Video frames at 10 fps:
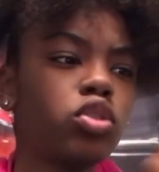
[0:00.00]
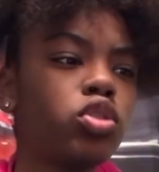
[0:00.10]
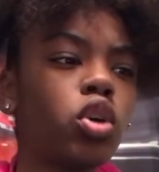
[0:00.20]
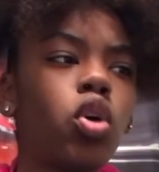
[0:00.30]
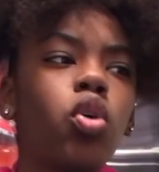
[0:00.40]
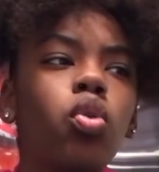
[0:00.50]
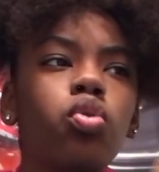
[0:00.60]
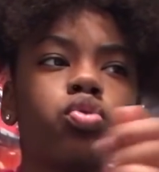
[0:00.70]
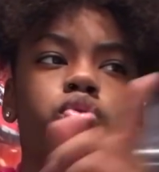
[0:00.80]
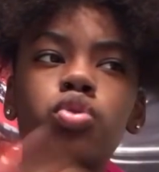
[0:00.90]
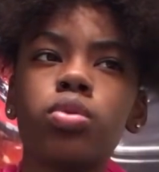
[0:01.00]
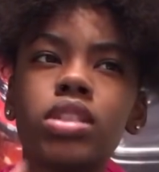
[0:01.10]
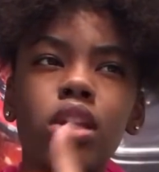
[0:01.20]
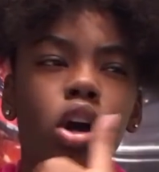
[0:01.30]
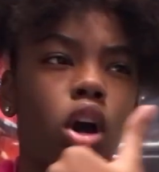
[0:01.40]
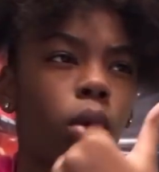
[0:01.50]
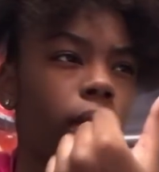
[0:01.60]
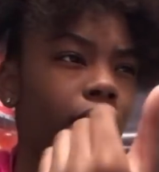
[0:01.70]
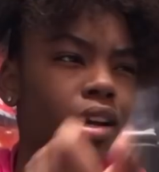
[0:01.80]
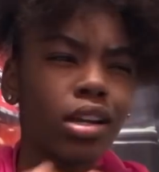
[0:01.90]
so you was in the
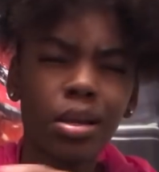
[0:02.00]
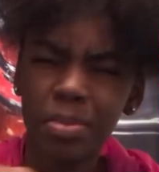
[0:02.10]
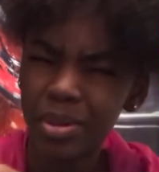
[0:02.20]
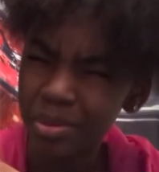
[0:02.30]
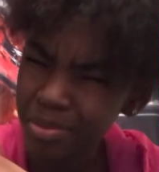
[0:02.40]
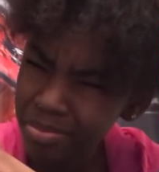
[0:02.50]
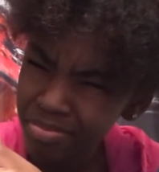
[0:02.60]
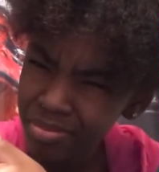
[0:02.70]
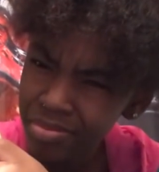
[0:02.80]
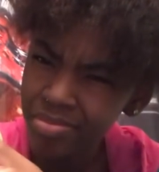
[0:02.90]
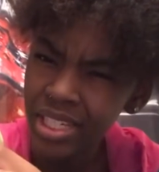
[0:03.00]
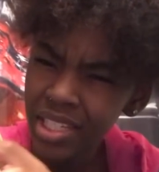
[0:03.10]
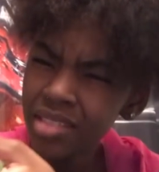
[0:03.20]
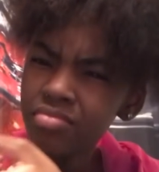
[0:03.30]
hallway hugging up on D?